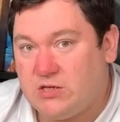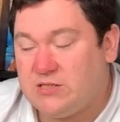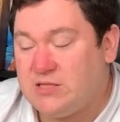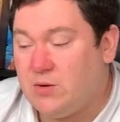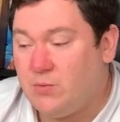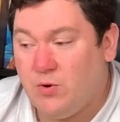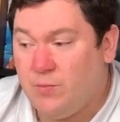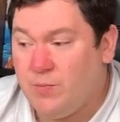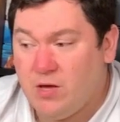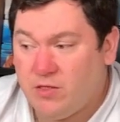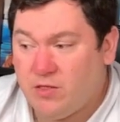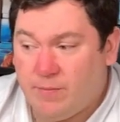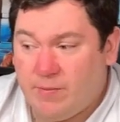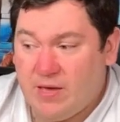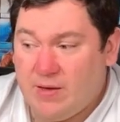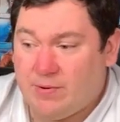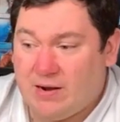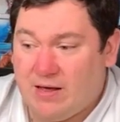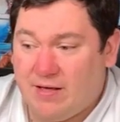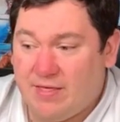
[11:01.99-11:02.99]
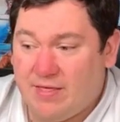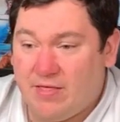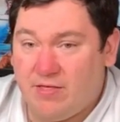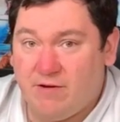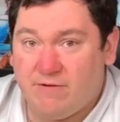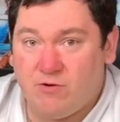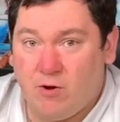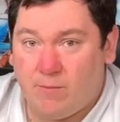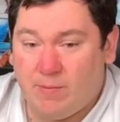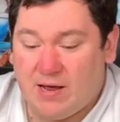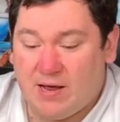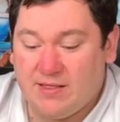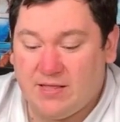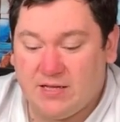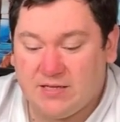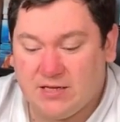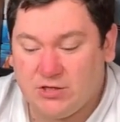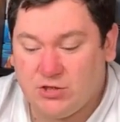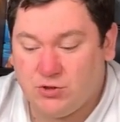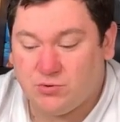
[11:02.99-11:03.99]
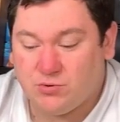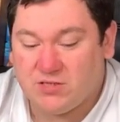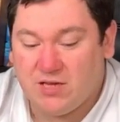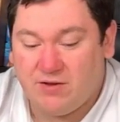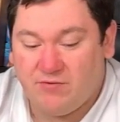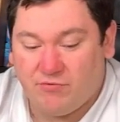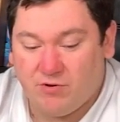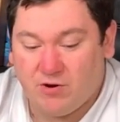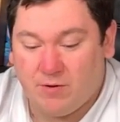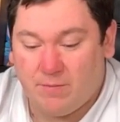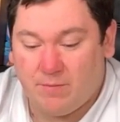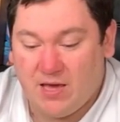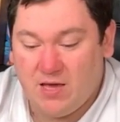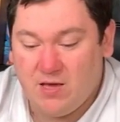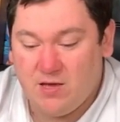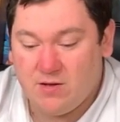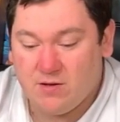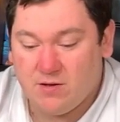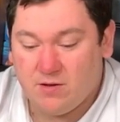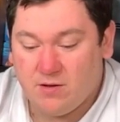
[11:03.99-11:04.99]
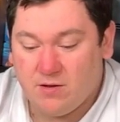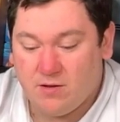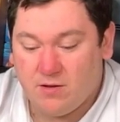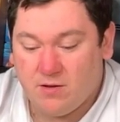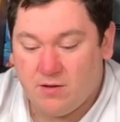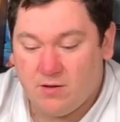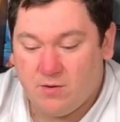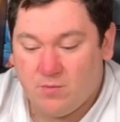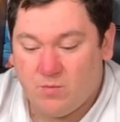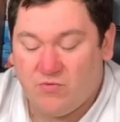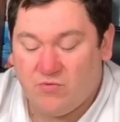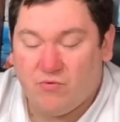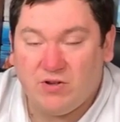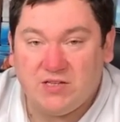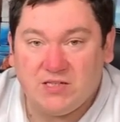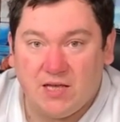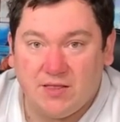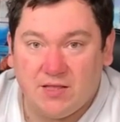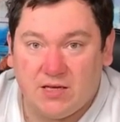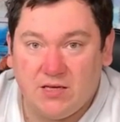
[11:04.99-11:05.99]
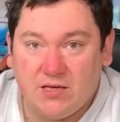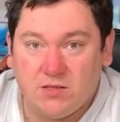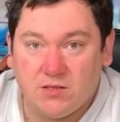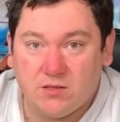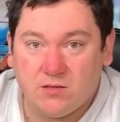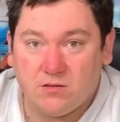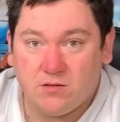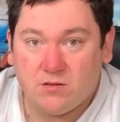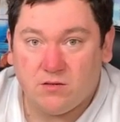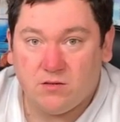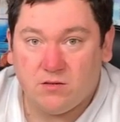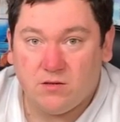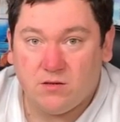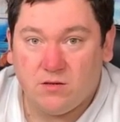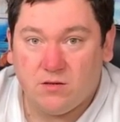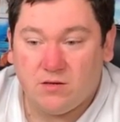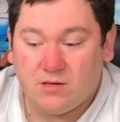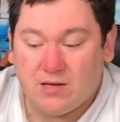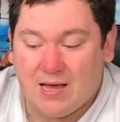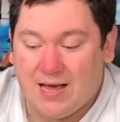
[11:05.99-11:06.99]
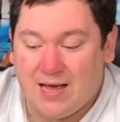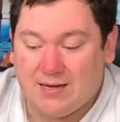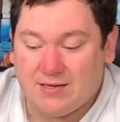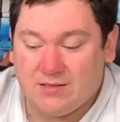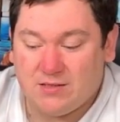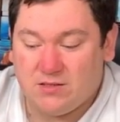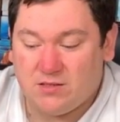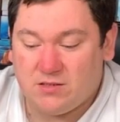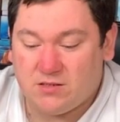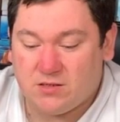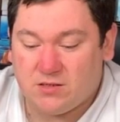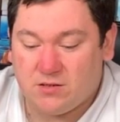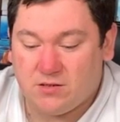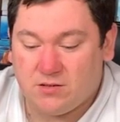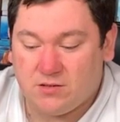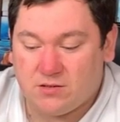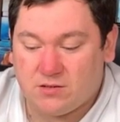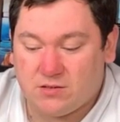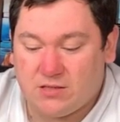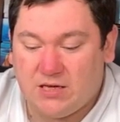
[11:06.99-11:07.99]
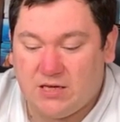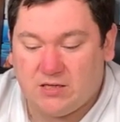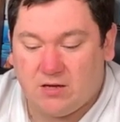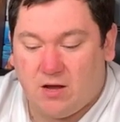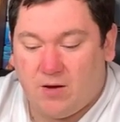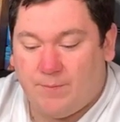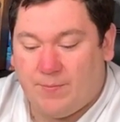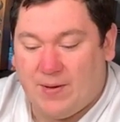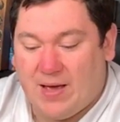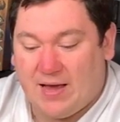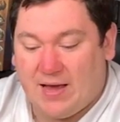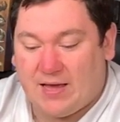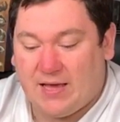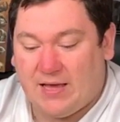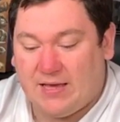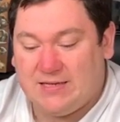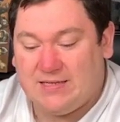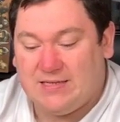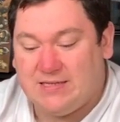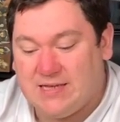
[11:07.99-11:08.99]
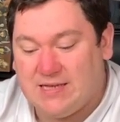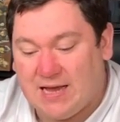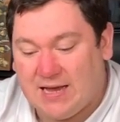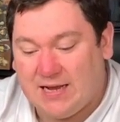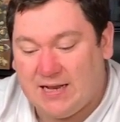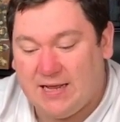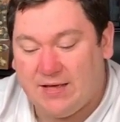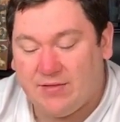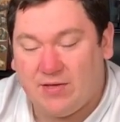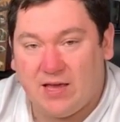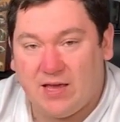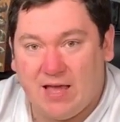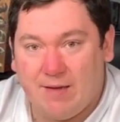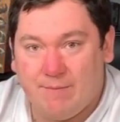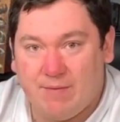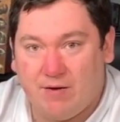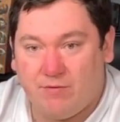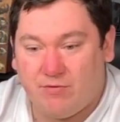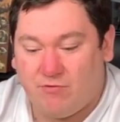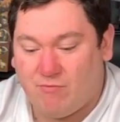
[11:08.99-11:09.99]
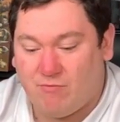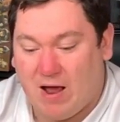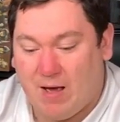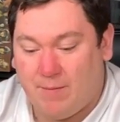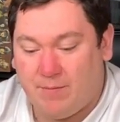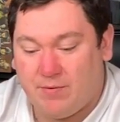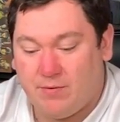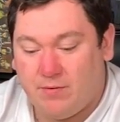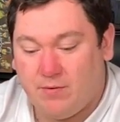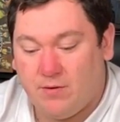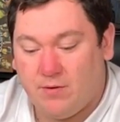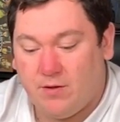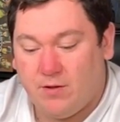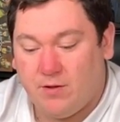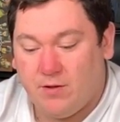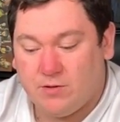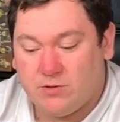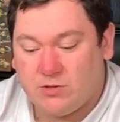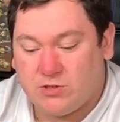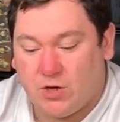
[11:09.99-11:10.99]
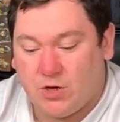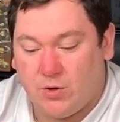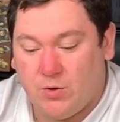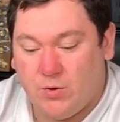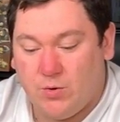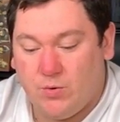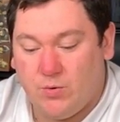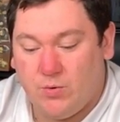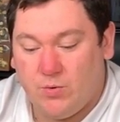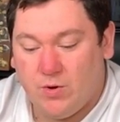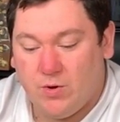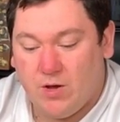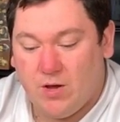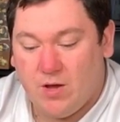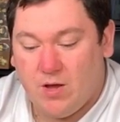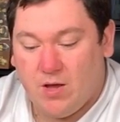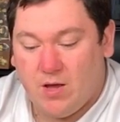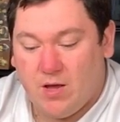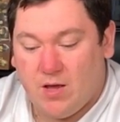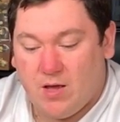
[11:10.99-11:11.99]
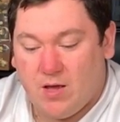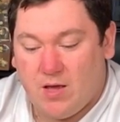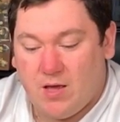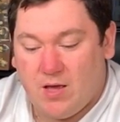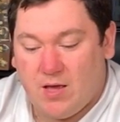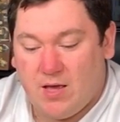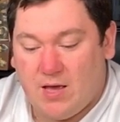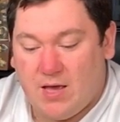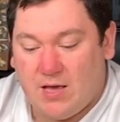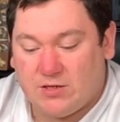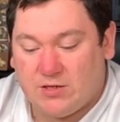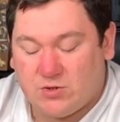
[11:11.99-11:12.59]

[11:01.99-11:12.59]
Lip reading: there will be other people out there that have not played this. As you'll see in front of me, we've reset these and these are back exactly how they came out of the wrap. So it's